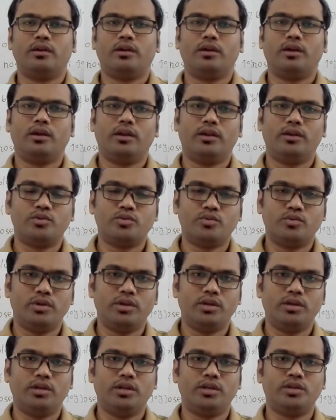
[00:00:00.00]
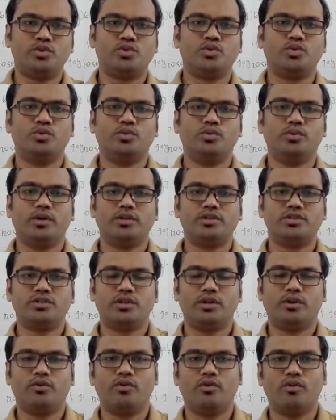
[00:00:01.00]
and we need to
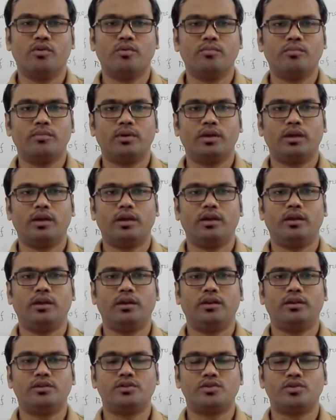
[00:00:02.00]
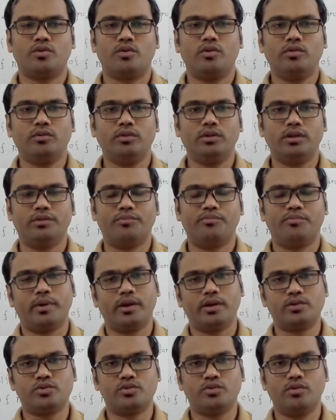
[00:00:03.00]
stay home and only
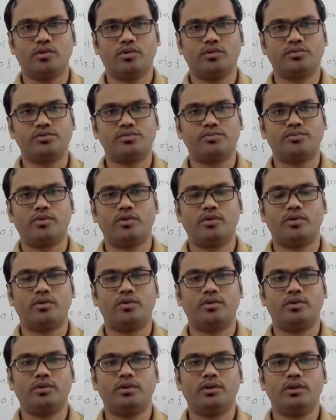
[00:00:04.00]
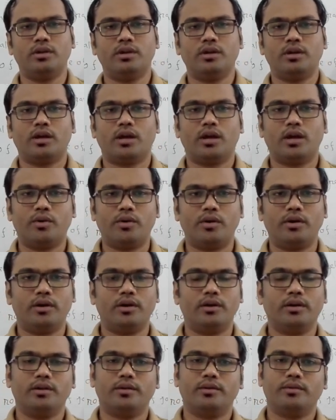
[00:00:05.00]
pray to God for
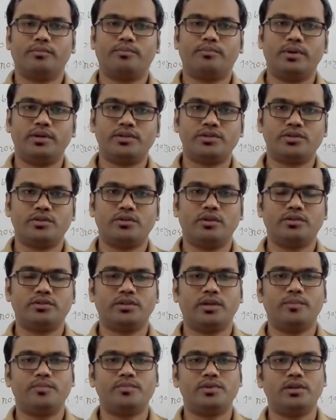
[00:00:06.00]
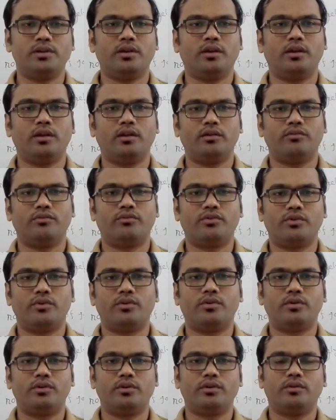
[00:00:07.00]
our personal safety and
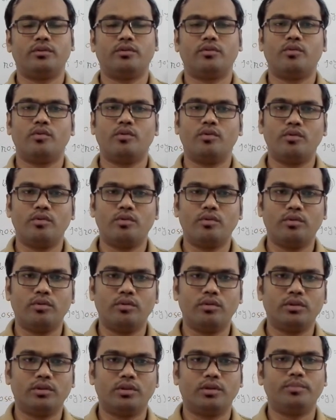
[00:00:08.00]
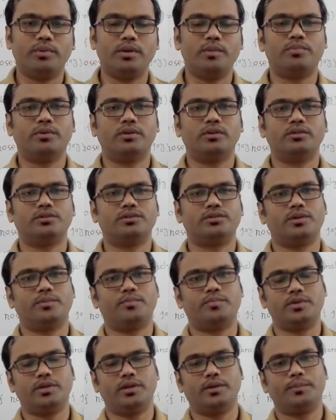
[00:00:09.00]
for all the people's
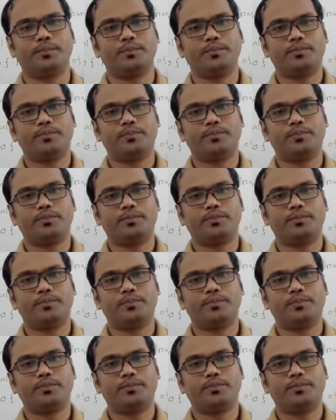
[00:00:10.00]
safety.